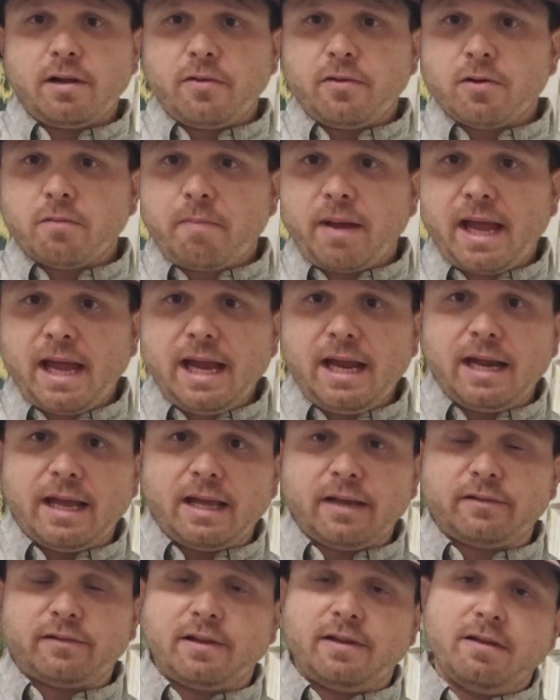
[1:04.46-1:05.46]
their
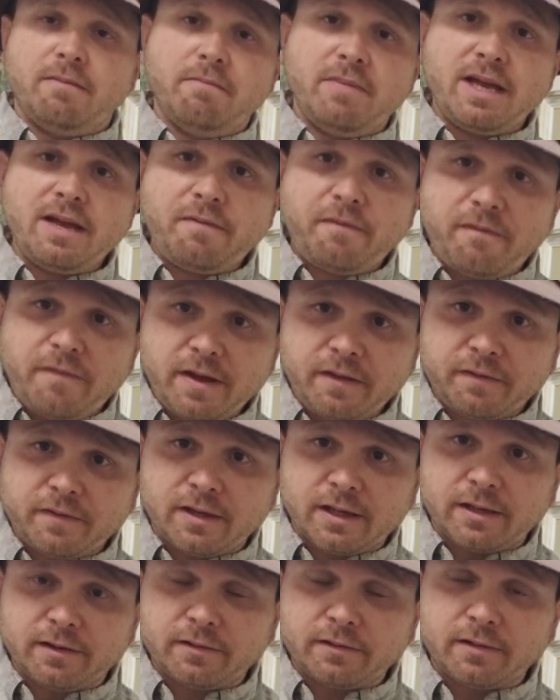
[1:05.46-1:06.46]
paintings in the
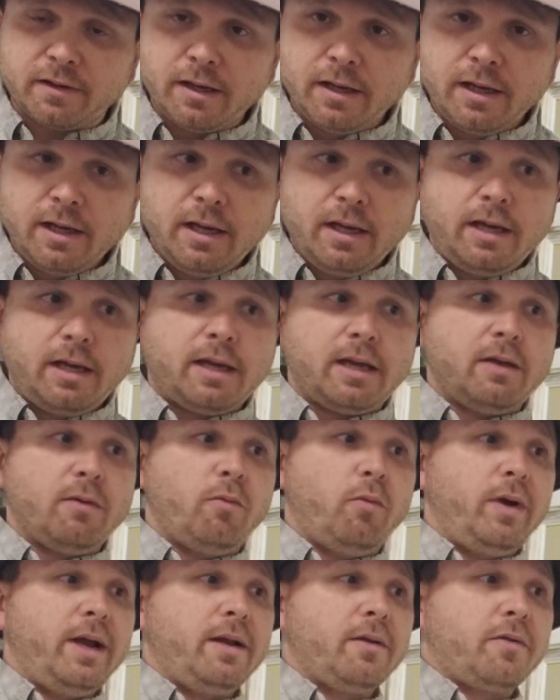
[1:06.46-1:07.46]
mid-50s and
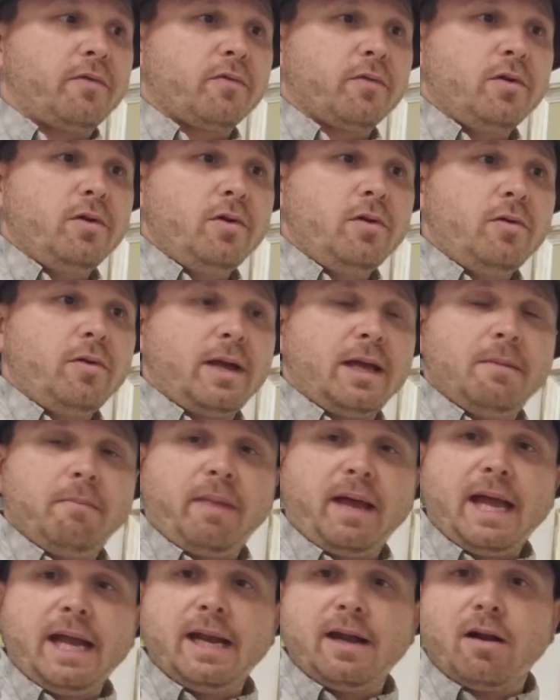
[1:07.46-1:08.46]
went through and
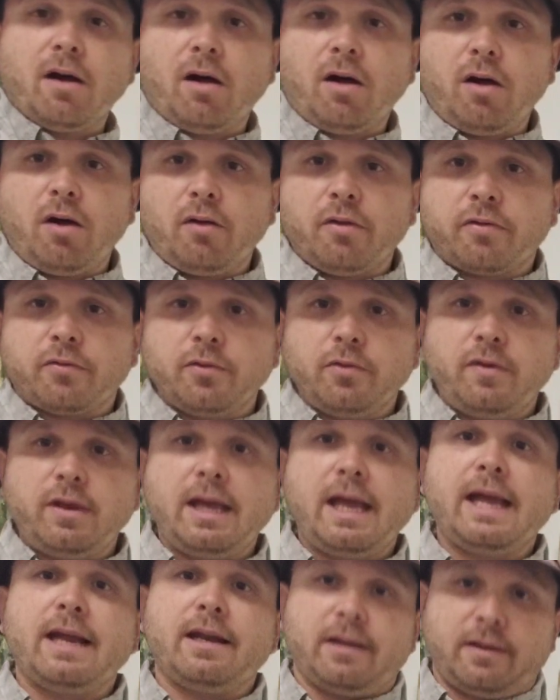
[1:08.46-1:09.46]
painted all through the
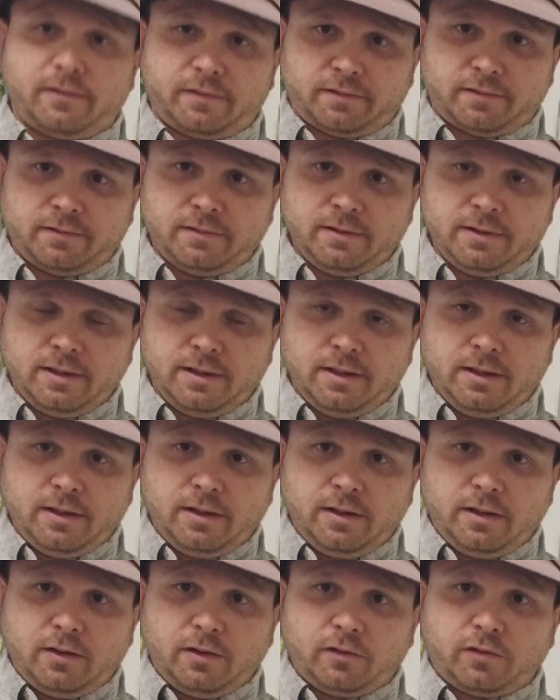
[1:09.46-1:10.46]
80s.
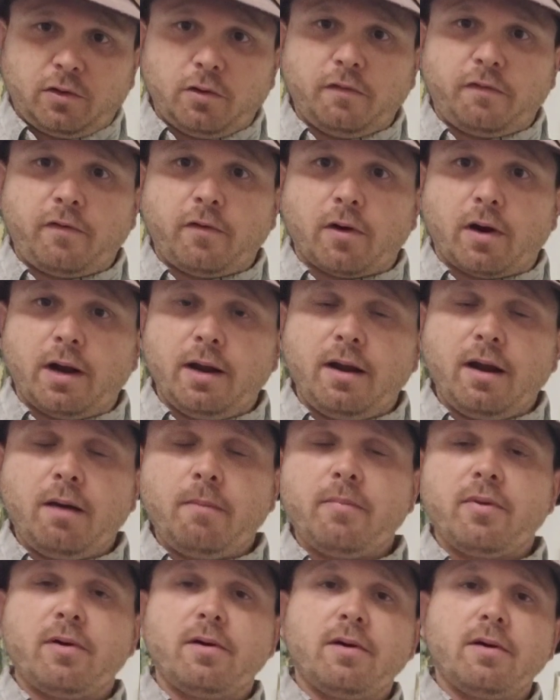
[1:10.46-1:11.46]
So for
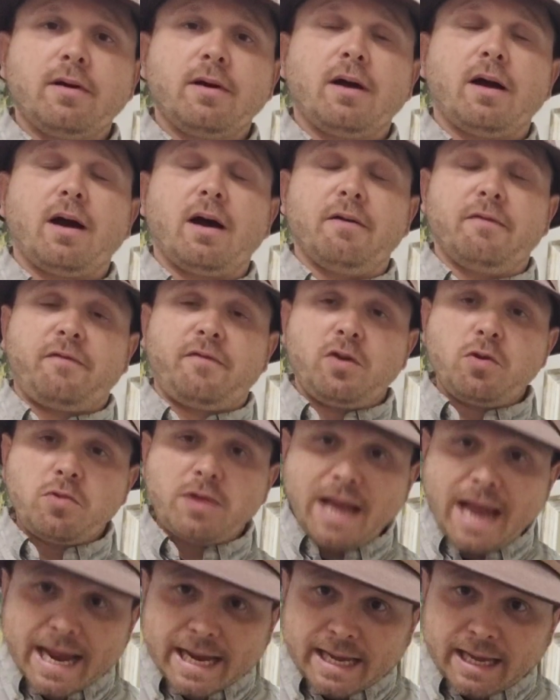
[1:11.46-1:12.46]
a few
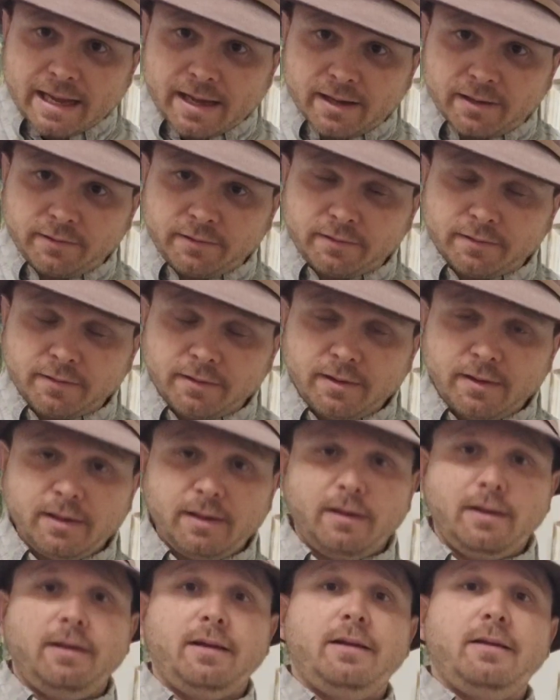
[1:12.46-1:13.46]
decades,
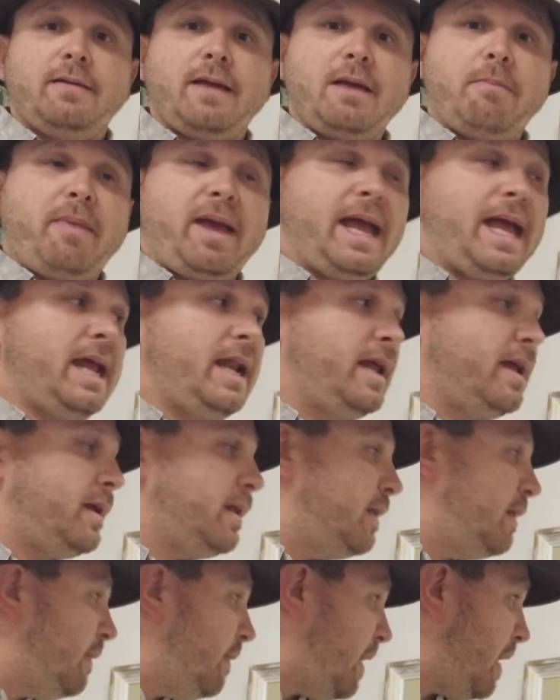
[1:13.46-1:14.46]
they
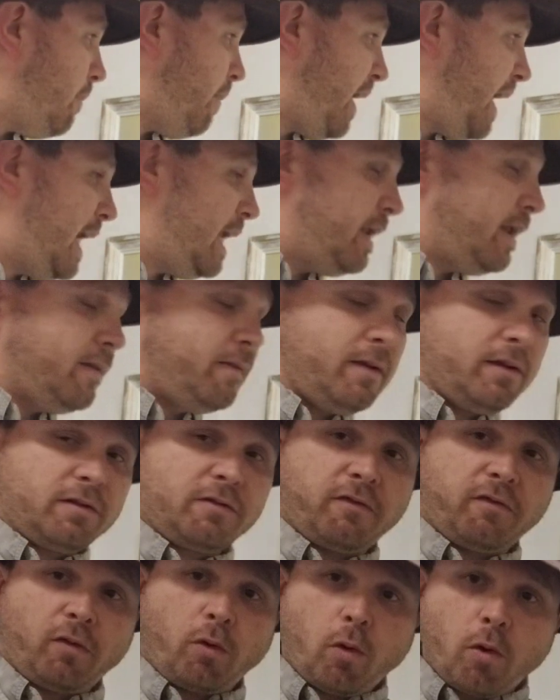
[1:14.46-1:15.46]
painted these
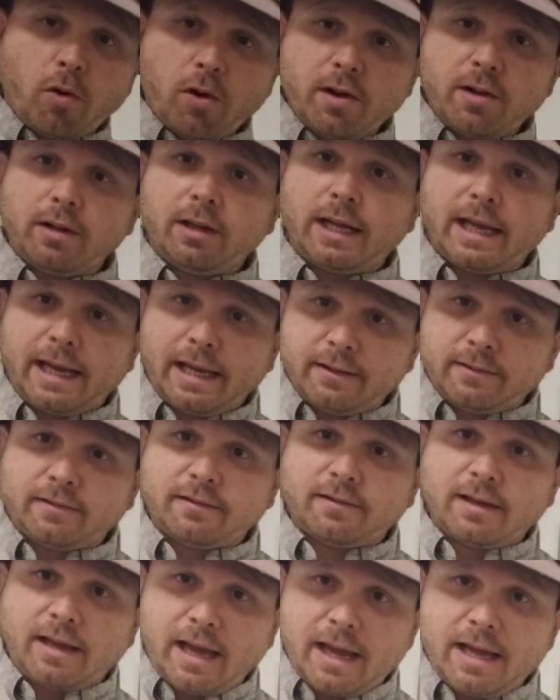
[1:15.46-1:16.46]
Florida
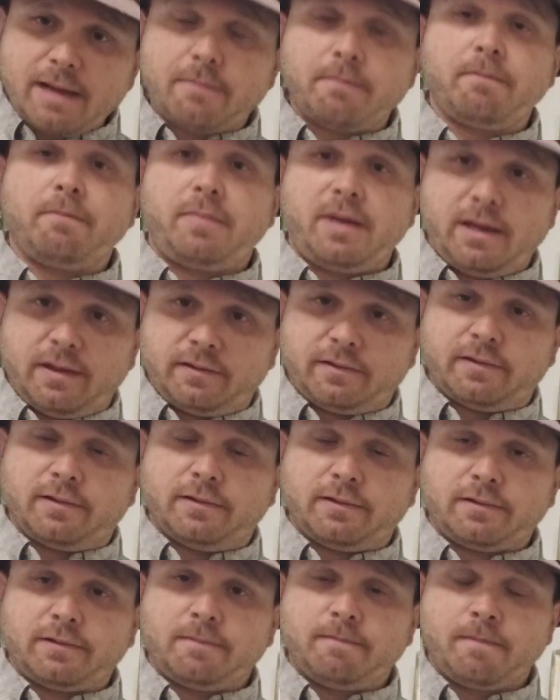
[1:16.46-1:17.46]
landscape
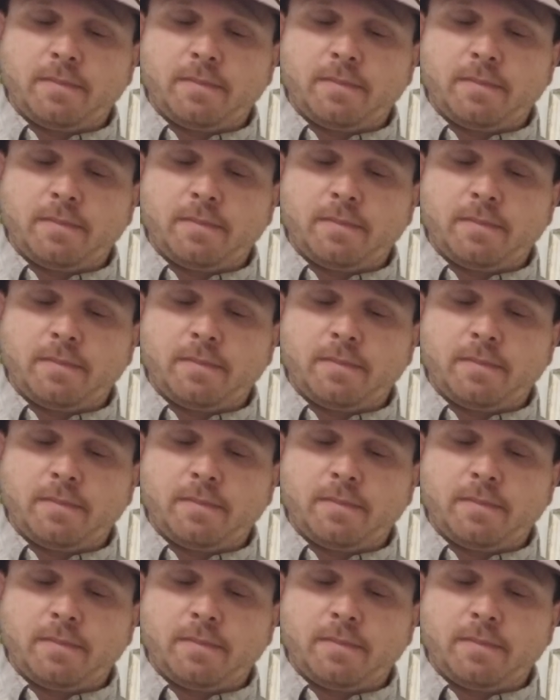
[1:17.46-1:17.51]
pieces.